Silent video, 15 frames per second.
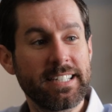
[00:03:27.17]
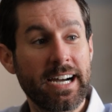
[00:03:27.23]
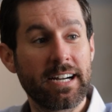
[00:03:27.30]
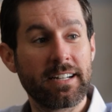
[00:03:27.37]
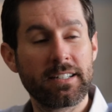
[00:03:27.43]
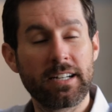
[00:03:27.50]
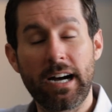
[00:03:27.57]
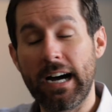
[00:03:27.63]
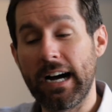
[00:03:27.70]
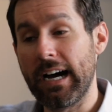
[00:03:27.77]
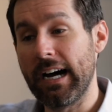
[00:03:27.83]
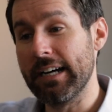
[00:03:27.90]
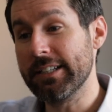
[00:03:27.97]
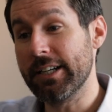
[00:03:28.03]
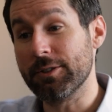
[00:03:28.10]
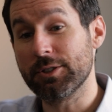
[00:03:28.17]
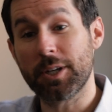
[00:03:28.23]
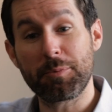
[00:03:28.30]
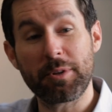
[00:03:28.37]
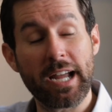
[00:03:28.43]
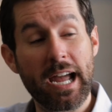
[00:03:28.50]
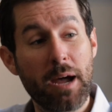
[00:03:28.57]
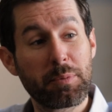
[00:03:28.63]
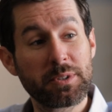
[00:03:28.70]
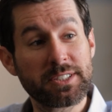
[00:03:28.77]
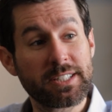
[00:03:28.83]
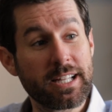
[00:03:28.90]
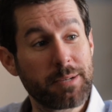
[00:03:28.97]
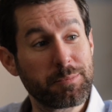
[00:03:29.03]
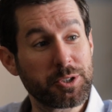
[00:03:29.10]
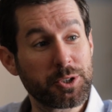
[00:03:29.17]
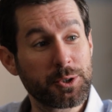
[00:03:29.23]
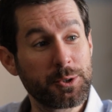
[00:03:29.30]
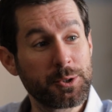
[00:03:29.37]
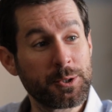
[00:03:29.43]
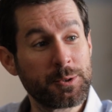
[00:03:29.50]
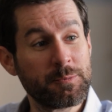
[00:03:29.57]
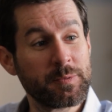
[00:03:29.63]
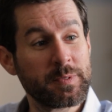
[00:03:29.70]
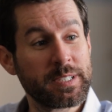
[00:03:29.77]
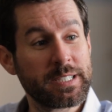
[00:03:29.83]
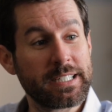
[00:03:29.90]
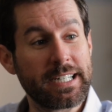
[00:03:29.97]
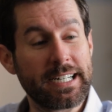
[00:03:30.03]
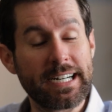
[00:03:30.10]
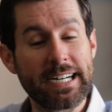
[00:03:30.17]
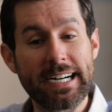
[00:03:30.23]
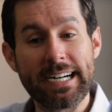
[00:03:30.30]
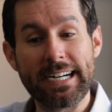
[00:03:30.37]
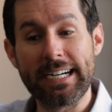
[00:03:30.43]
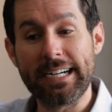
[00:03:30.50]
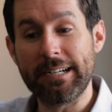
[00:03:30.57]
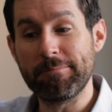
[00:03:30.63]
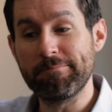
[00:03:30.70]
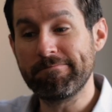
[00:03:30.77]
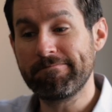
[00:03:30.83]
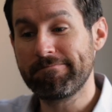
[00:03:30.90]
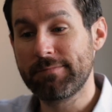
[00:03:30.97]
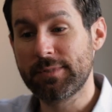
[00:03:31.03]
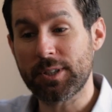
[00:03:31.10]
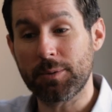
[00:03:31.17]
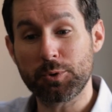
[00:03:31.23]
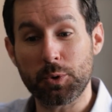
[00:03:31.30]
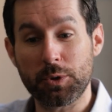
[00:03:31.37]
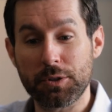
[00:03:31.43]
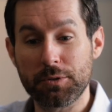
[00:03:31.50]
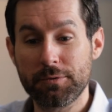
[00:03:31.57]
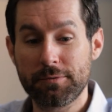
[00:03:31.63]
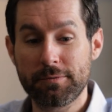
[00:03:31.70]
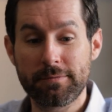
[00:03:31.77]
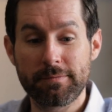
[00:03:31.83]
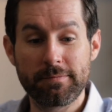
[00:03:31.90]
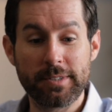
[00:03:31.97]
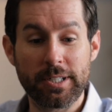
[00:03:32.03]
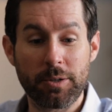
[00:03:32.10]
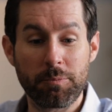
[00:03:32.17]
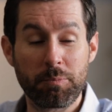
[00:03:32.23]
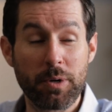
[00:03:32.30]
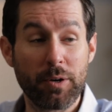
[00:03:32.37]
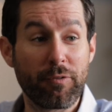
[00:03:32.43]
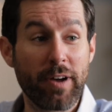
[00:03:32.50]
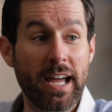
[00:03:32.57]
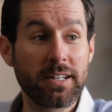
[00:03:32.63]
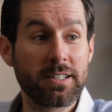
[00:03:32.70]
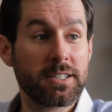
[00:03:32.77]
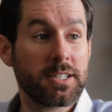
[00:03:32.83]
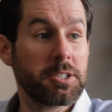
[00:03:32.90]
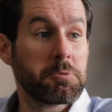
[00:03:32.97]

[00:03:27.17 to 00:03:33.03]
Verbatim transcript: Yeah, uh, you know, something happens to them at school, um, some sort of you know event.